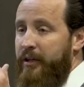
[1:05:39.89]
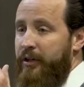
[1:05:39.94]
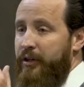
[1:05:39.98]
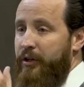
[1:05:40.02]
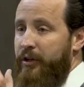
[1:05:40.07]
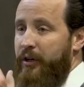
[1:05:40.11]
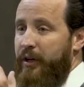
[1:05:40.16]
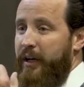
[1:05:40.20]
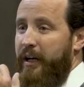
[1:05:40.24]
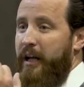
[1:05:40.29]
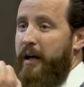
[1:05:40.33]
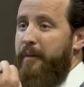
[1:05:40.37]

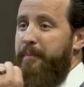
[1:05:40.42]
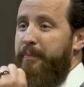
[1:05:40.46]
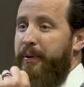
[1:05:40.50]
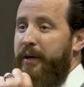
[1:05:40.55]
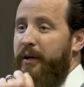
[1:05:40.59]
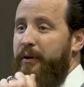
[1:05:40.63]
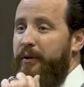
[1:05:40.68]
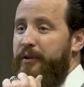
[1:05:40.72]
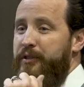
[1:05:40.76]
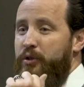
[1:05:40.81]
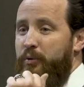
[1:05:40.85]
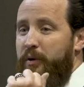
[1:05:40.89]
You're going to
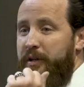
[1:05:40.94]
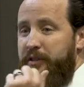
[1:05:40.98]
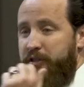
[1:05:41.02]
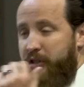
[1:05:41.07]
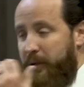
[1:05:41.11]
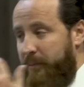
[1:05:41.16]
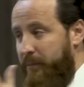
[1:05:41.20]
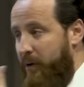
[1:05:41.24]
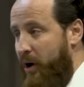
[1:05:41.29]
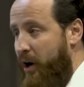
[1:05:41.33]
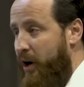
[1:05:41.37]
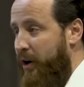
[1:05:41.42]
appeal to it
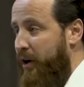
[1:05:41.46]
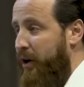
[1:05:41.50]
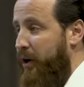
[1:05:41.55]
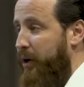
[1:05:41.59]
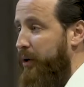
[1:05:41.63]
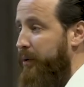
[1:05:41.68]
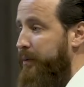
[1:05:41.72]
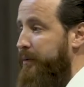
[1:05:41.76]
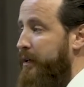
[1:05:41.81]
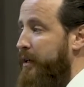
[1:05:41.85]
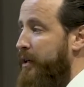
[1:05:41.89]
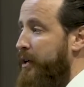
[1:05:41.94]

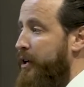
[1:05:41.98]
tomorrow.